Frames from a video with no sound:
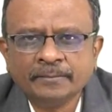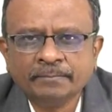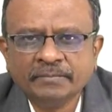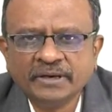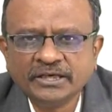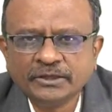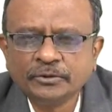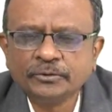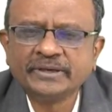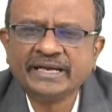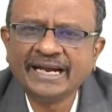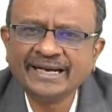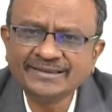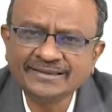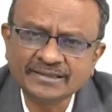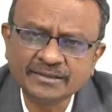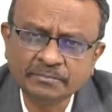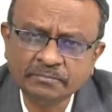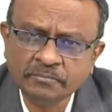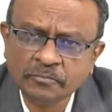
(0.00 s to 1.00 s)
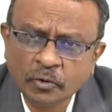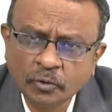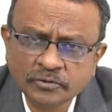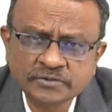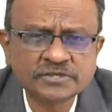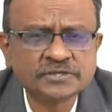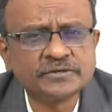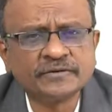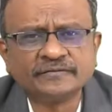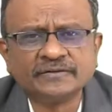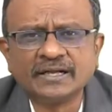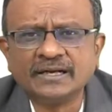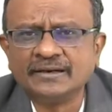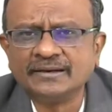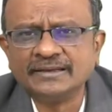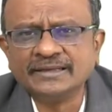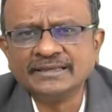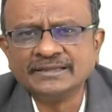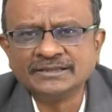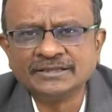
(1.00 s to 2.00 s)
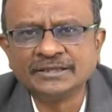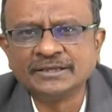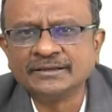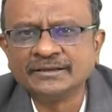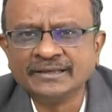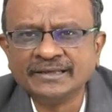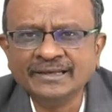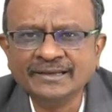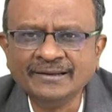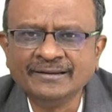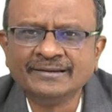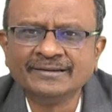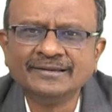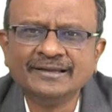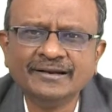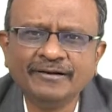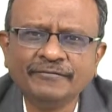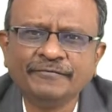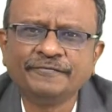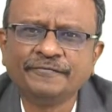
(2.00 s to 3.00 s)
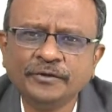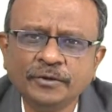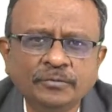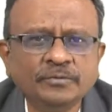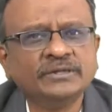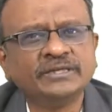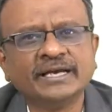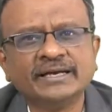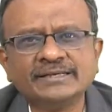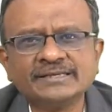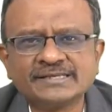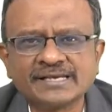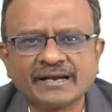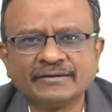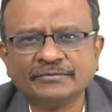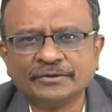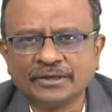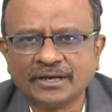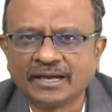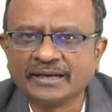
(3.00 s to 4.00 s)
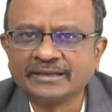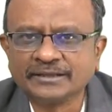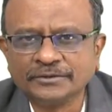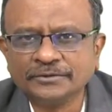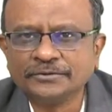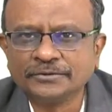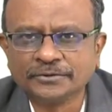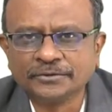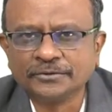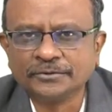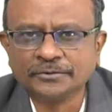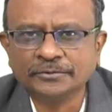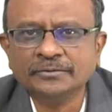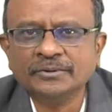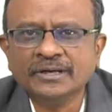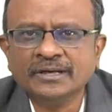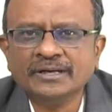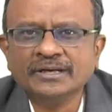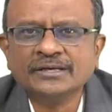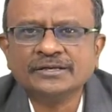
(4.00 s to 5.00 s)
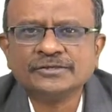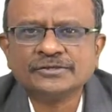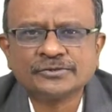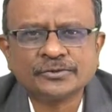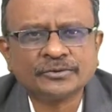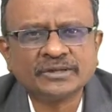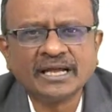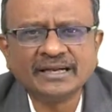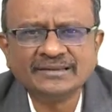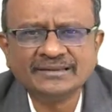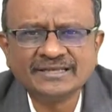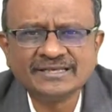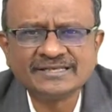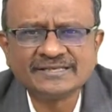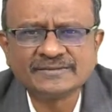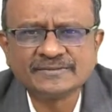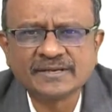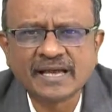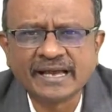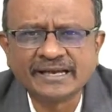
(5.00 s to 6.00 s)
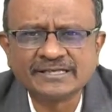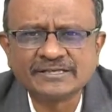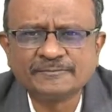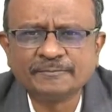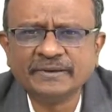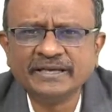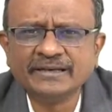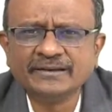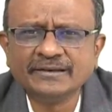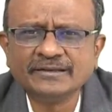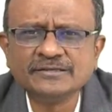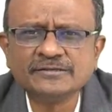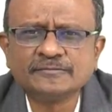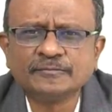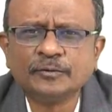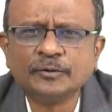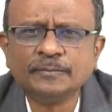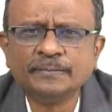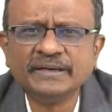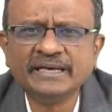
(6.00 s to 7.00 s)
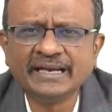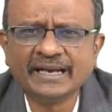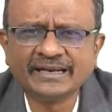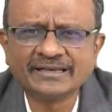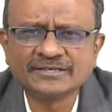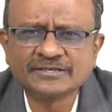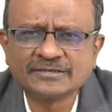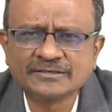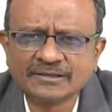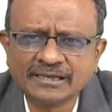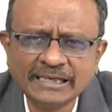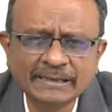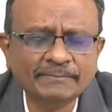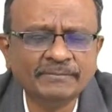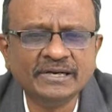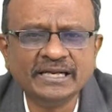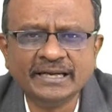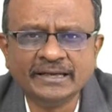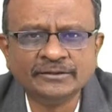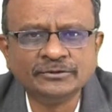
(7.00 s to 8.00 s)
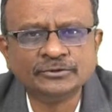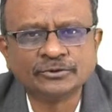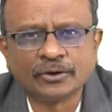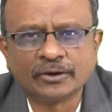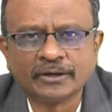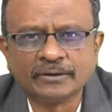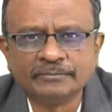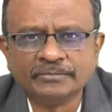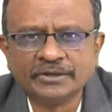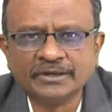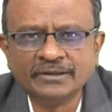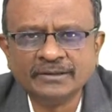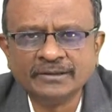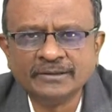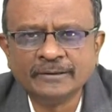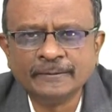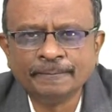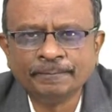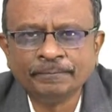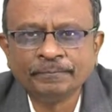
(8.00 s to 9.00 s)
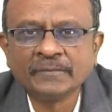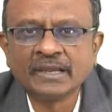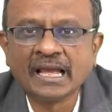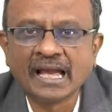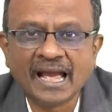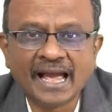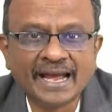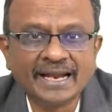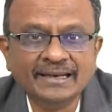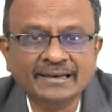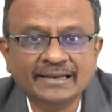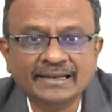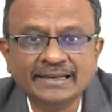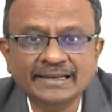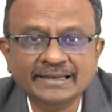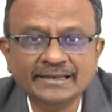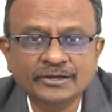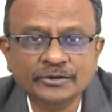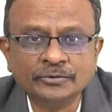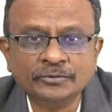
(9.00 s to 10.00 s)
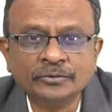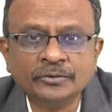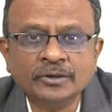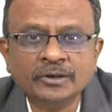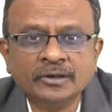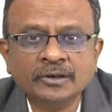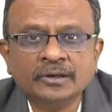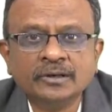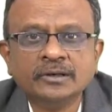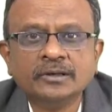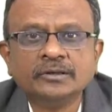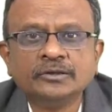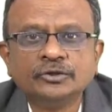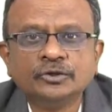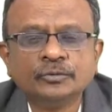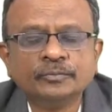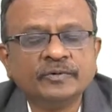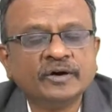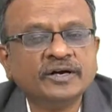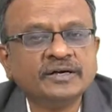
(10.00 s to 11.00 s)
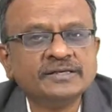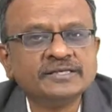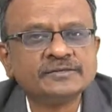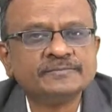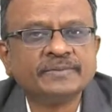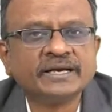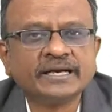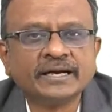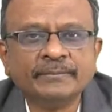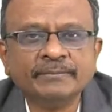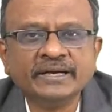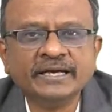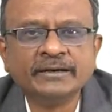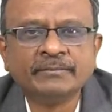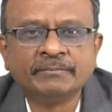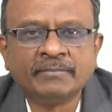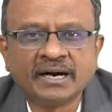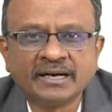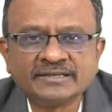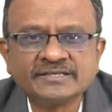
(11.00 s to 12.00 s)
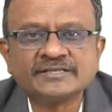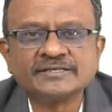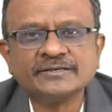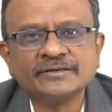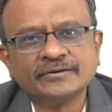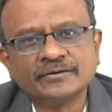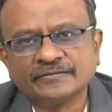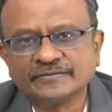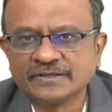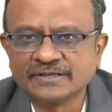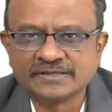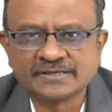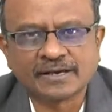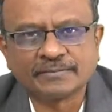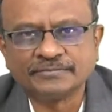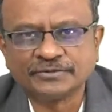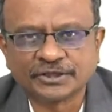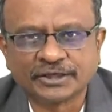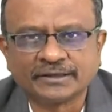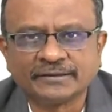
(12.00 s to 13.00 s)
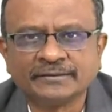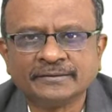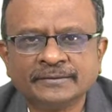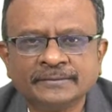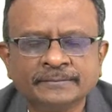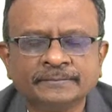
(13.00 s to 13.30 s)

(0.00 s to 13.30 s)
But to get the most of the learning journey, there are a few things I would like you to do so that this experience would be extremely enjoyable and lead you towards becoming a master of the subject.